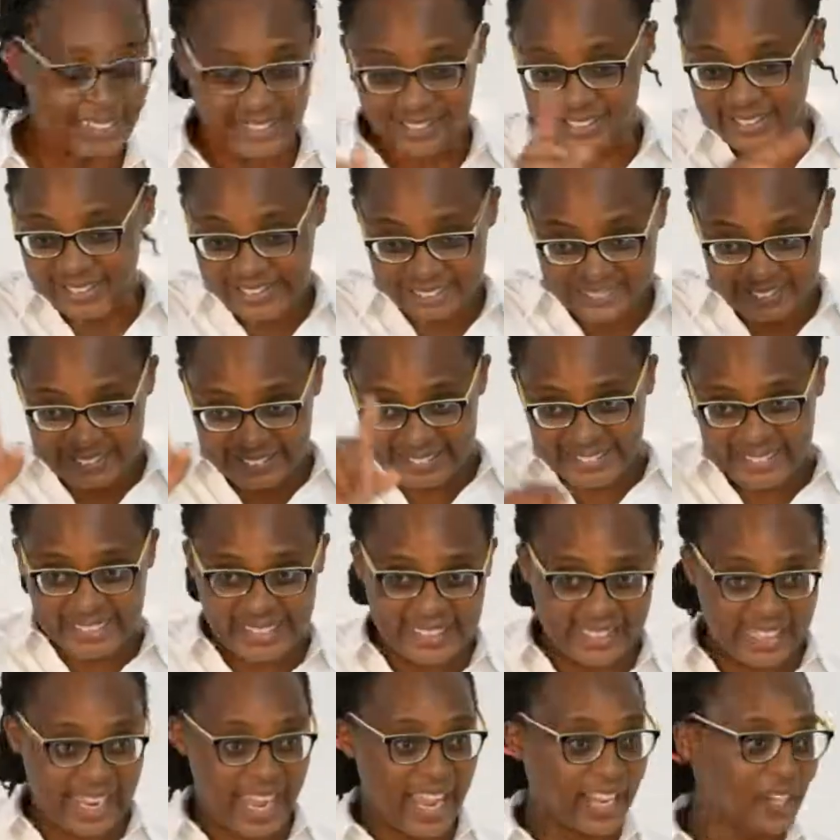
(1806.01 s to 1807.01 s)
The
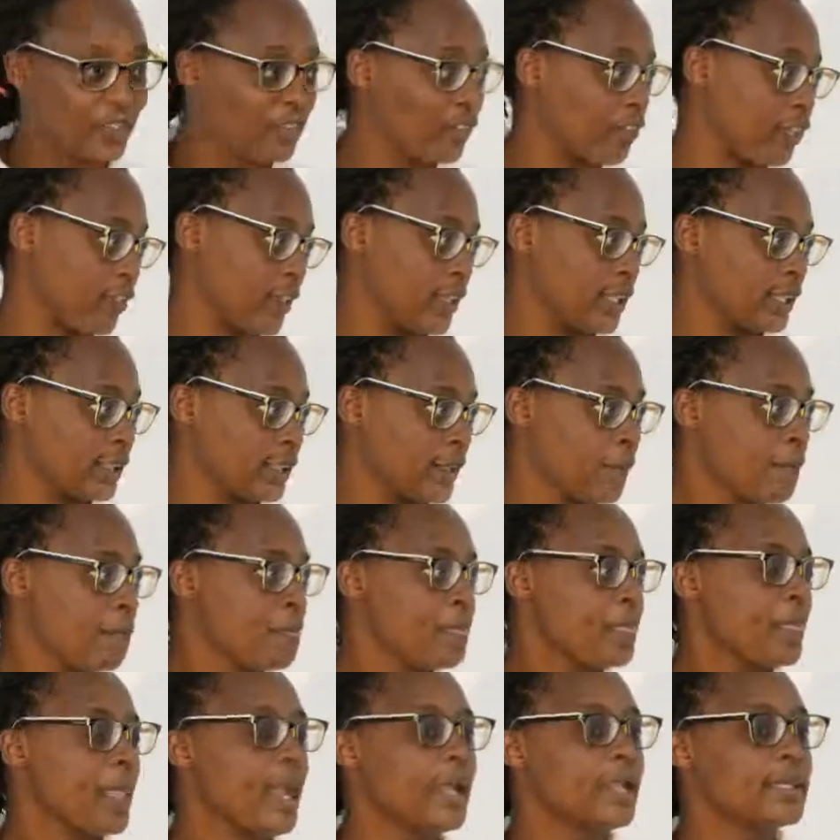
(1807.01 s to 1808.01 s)
stick kind of things.
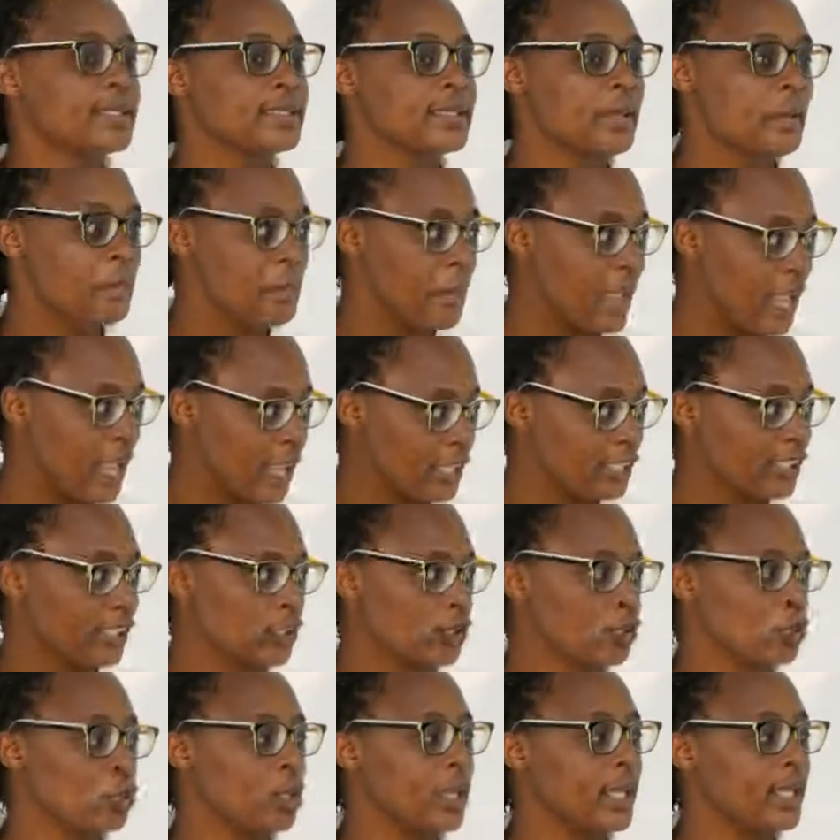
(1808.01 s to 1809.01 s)
Mm-hmm. And it's
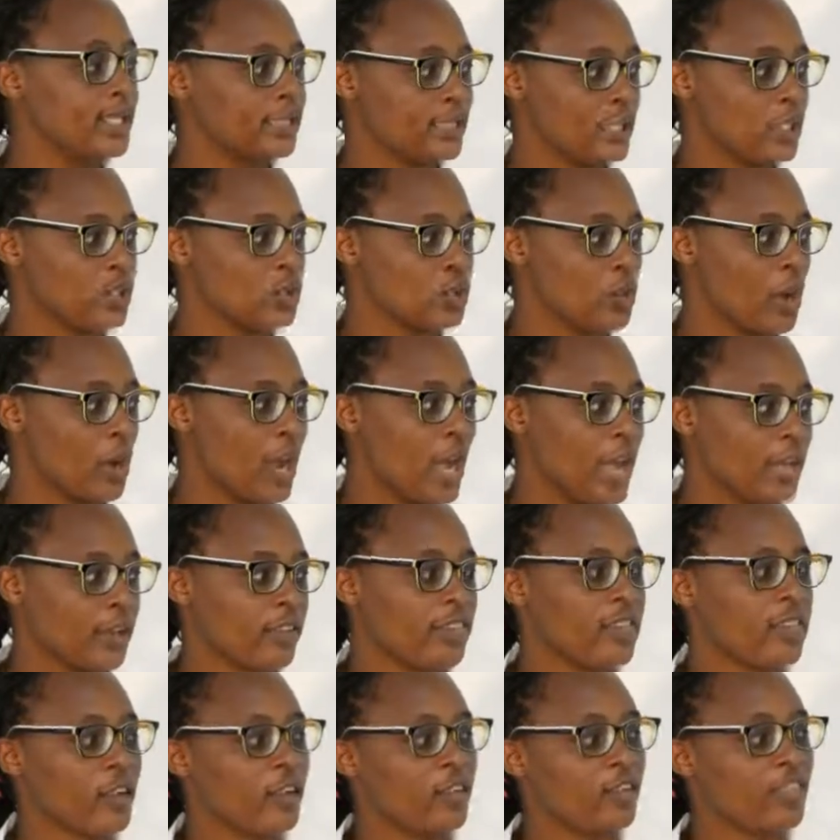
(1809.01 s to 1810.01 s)
amazing to listen to her and
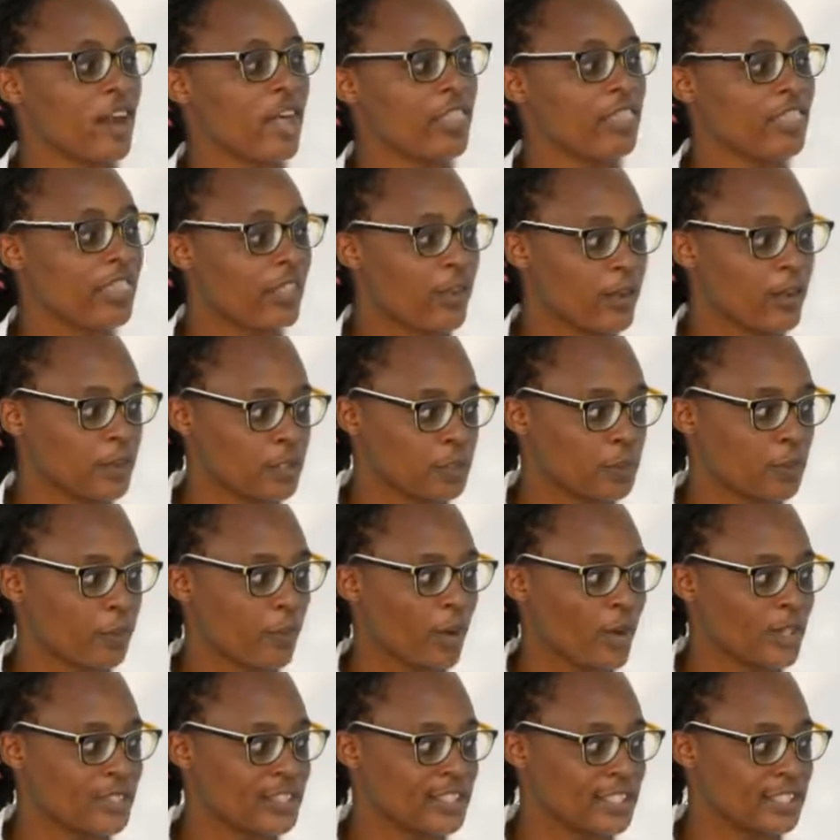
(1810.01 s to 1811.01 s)
think of her thought
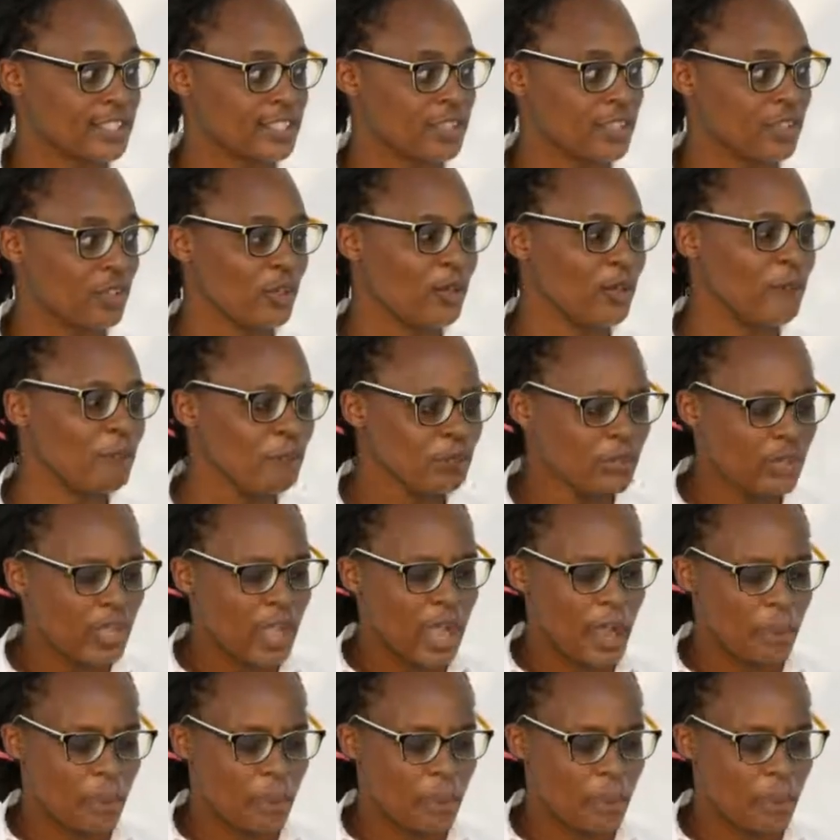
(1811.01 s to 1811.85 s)
process, you know, mm-hmm.